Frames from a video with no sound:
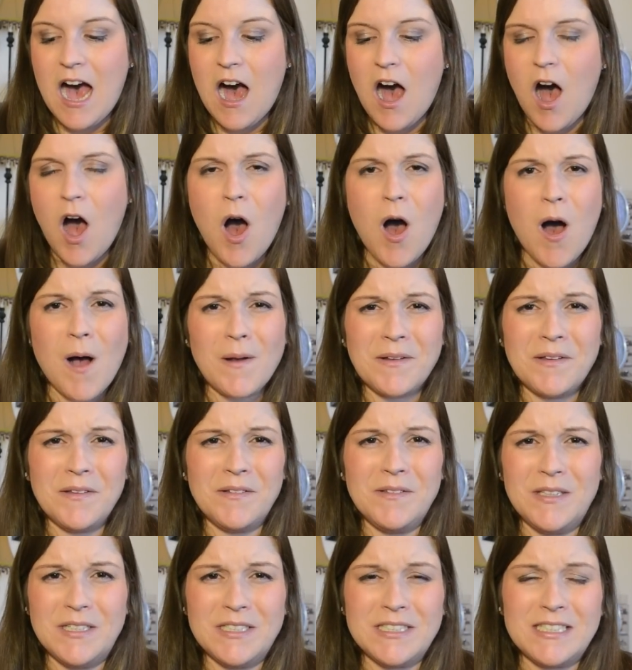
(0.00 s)
Haute
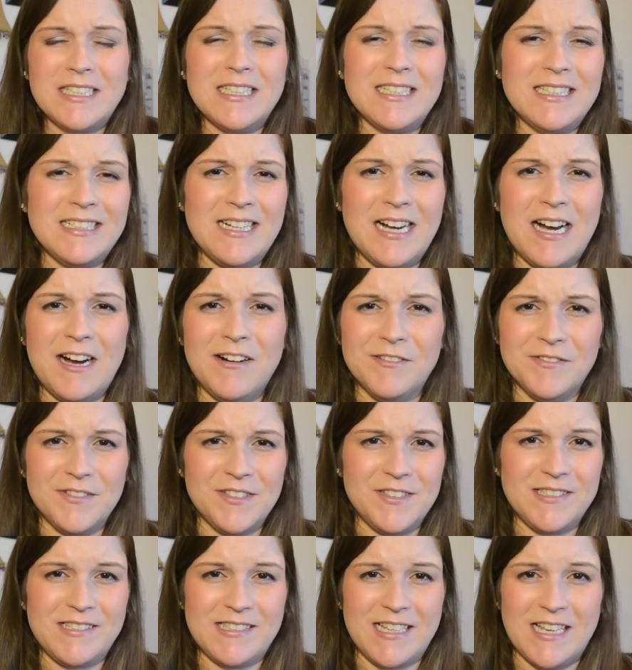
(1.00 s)
Look, however
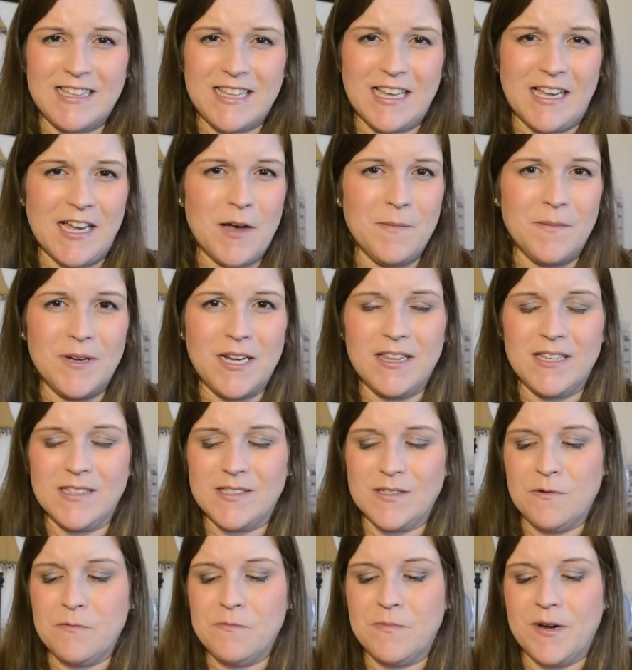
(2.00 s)
you say it, that company
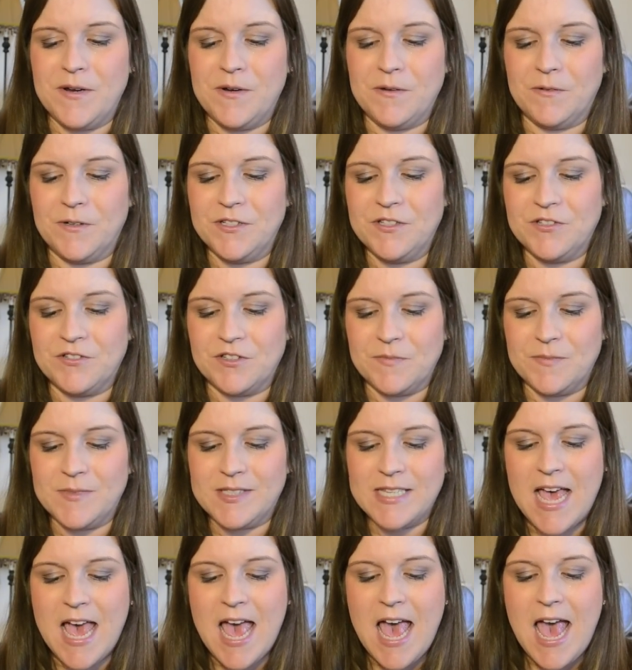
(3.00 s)
that's owned by
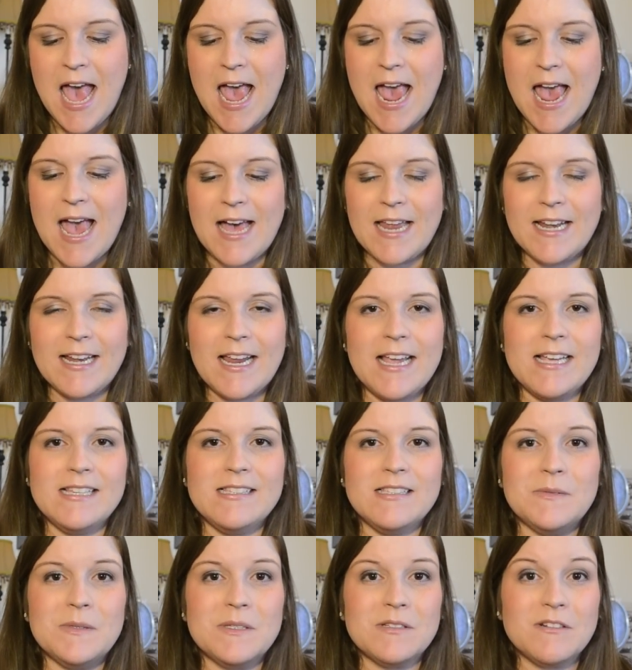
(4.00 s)
Nordstrom's, and a
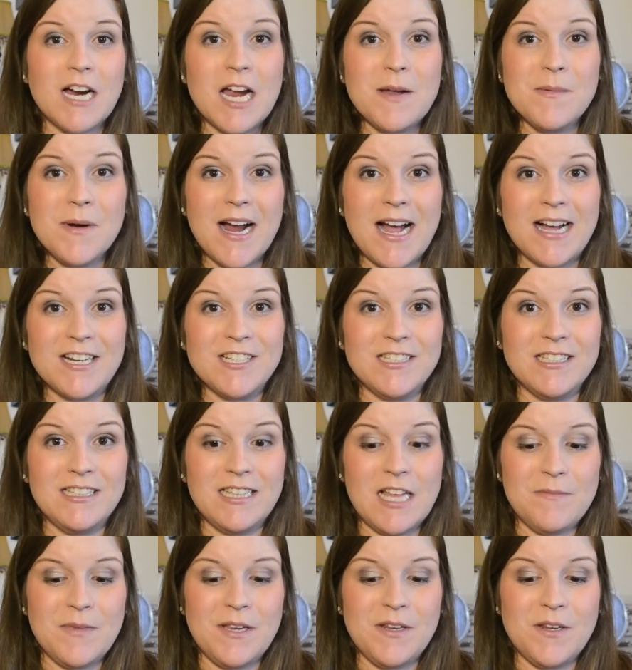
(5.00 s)
subscriber actually
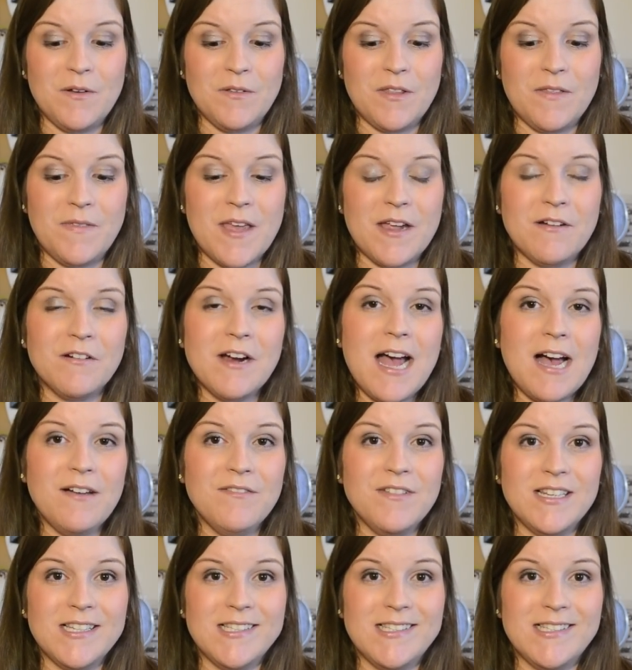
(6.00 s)
let me know that they were
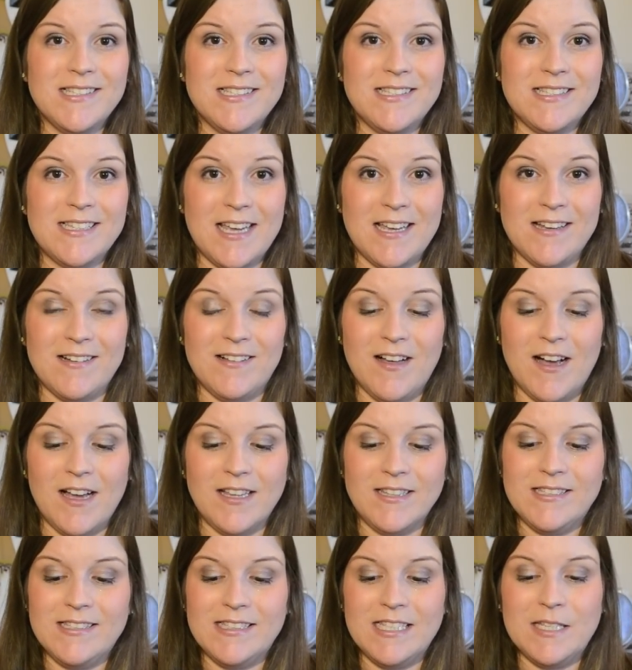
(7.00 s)
having a sale
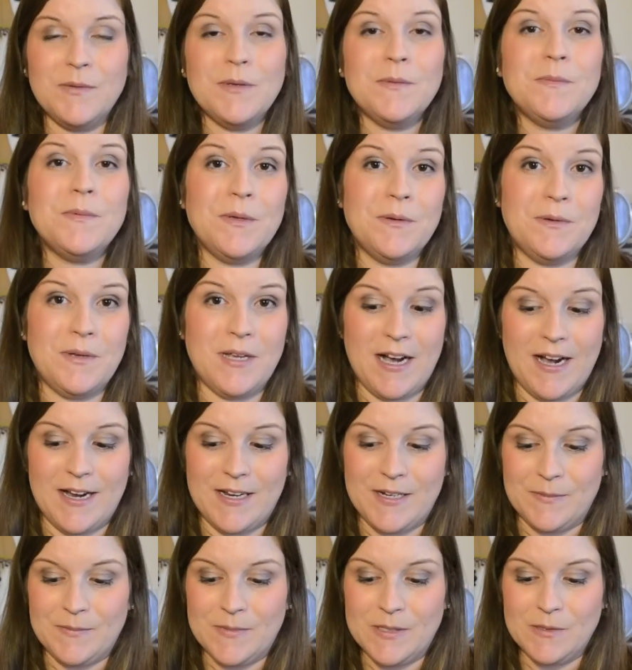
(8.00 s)
on Sibu Beauty
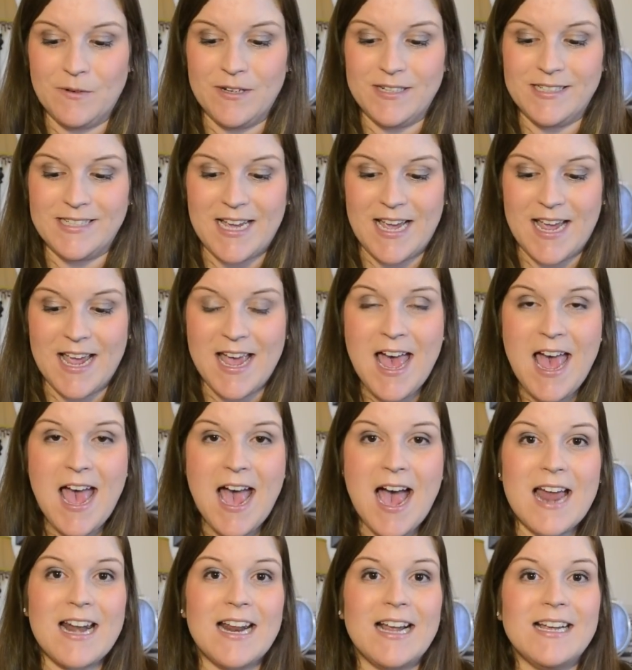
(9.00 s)
items one day,
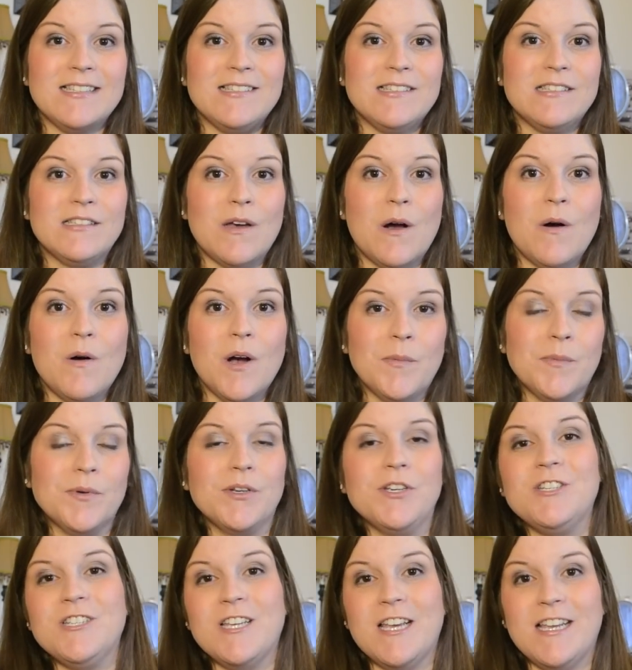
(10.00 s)
and I so
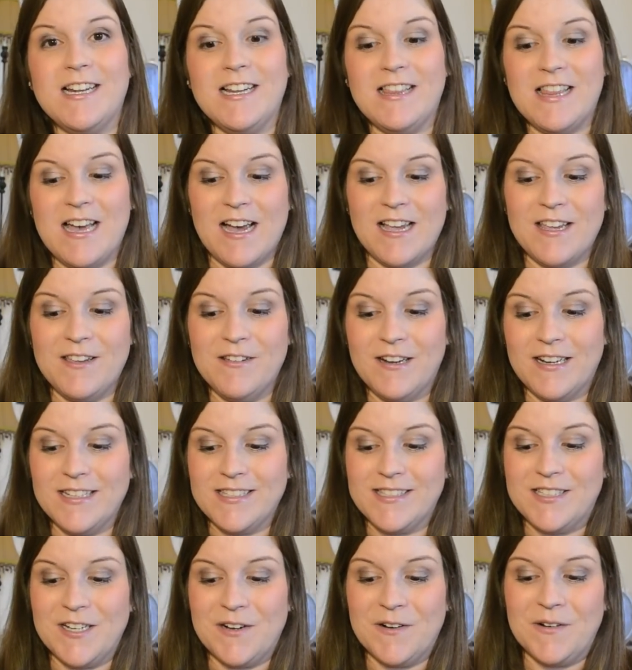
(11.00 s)
appreciated that. You
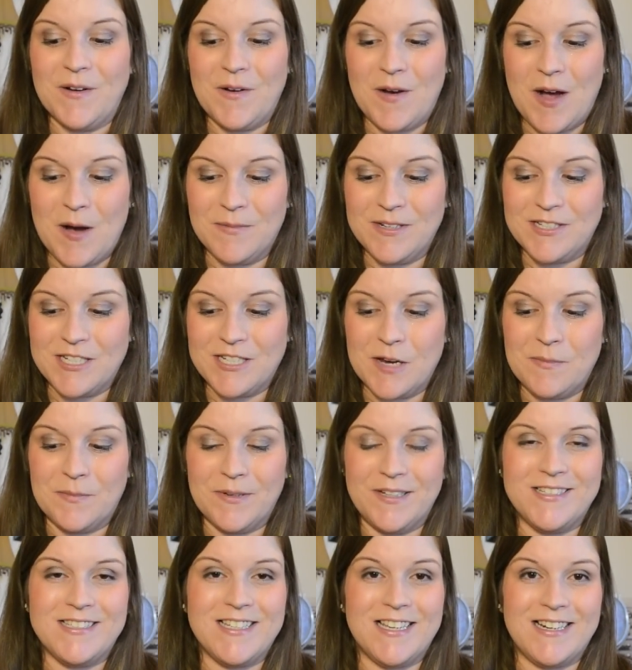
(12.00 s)
guys don't know how much I
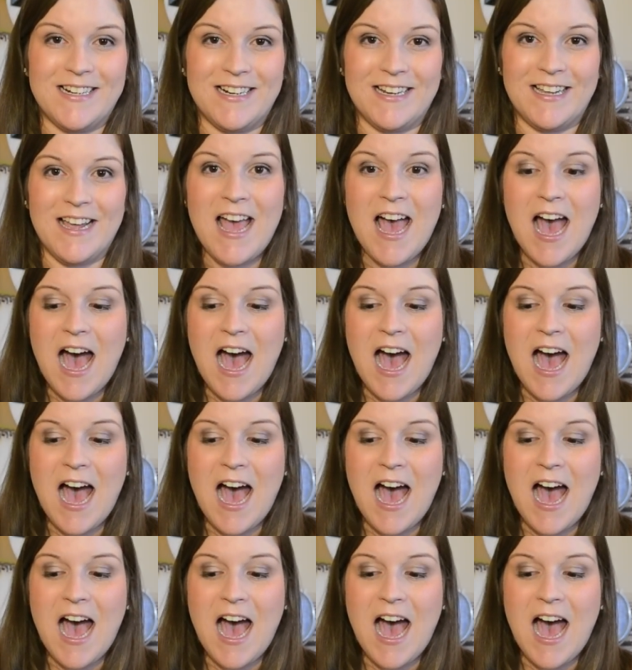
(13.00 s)
appreciated it.